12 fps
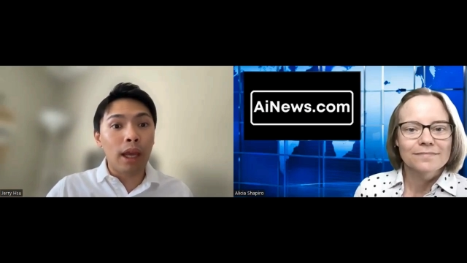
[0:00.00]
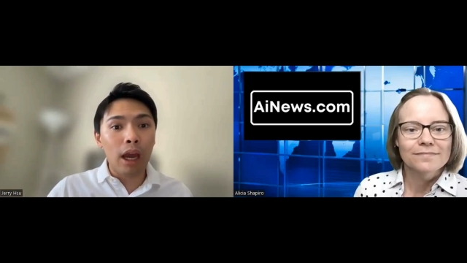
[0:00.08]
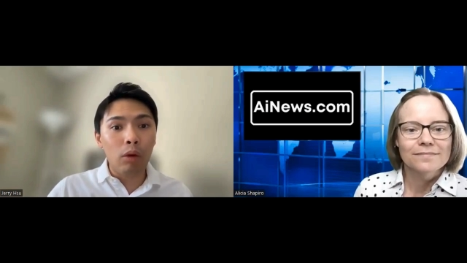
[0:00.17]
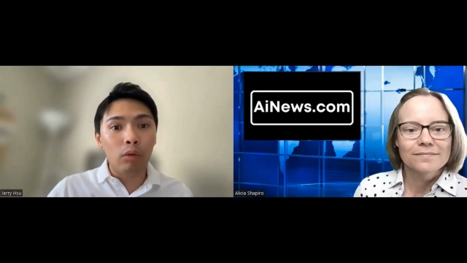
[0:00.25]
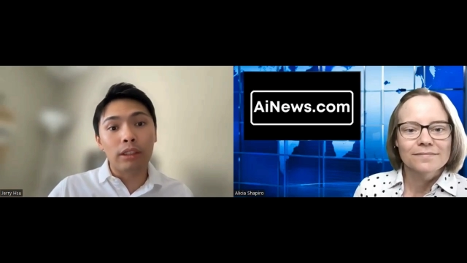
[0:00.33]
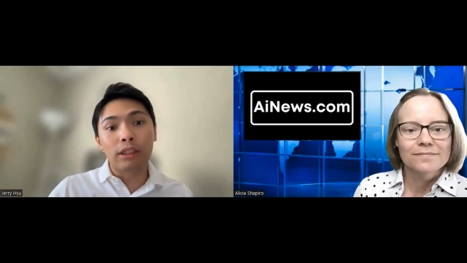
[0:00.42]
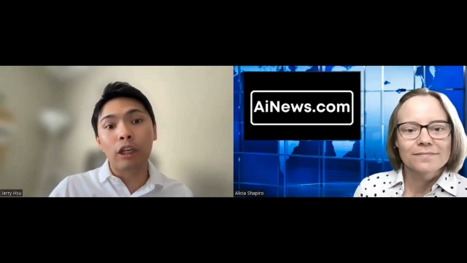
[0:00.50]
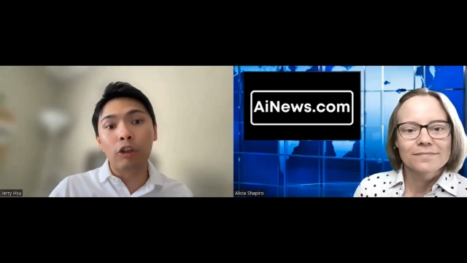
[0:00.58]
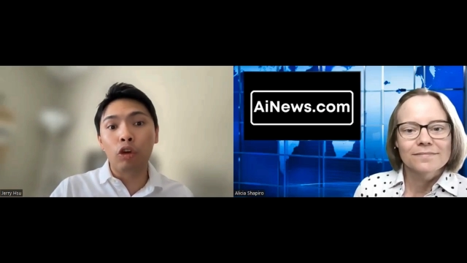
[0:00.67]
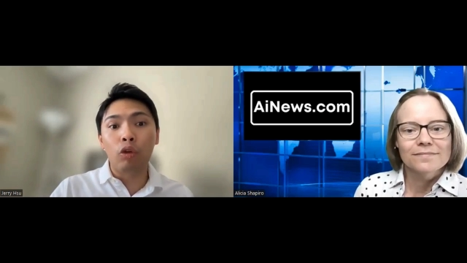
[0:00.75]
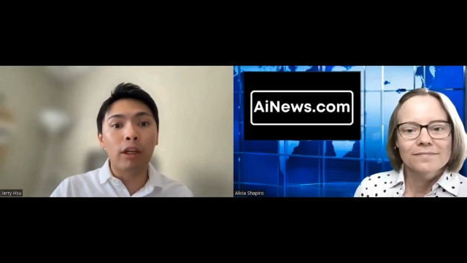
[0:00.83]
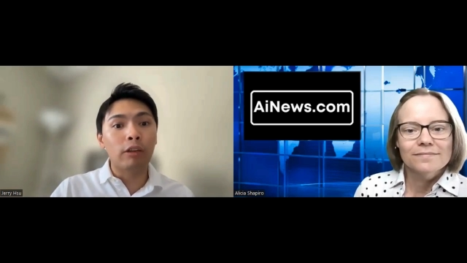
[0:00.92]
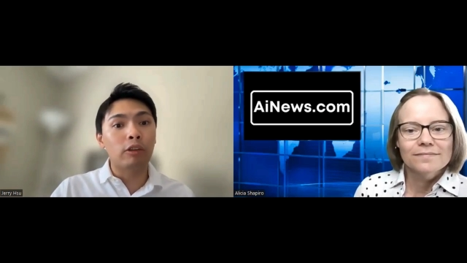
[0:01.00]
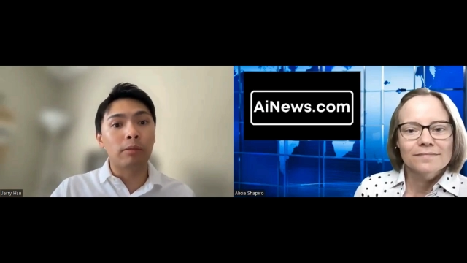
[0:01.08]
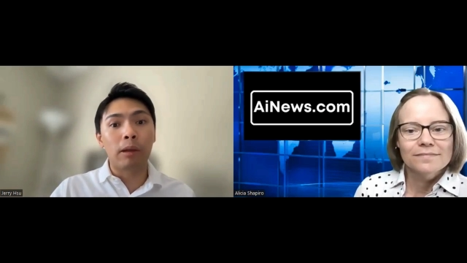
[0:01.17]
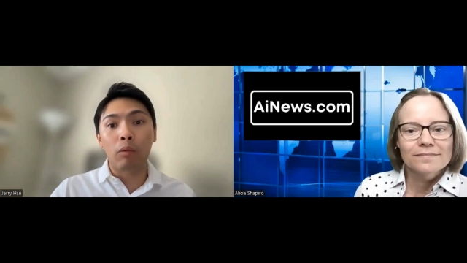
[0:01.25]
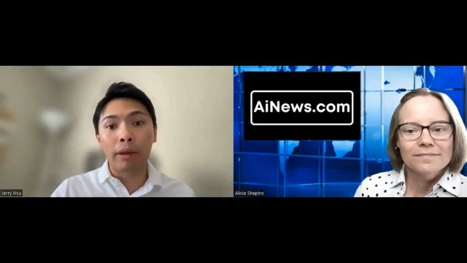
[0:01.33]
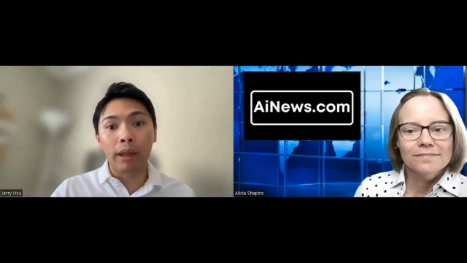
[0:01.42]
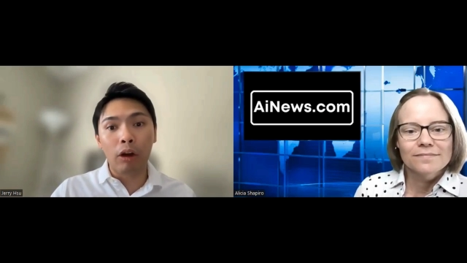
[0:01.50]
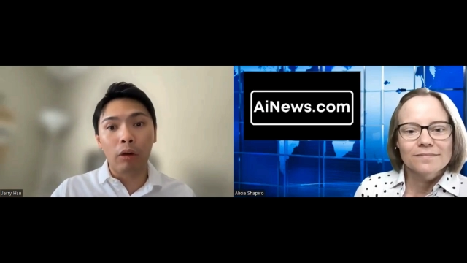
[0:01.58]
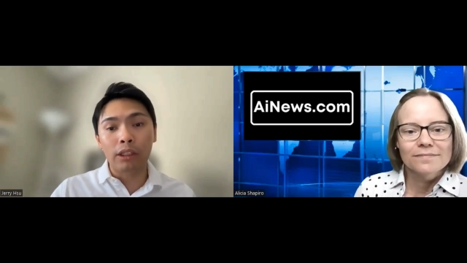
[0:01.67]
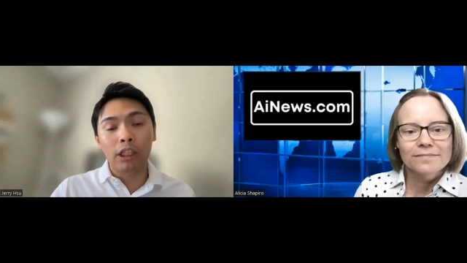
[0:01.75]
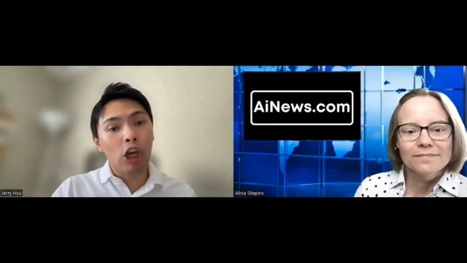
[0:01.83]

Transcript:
Speaker 1: hours, now you only have to spend 1 hour.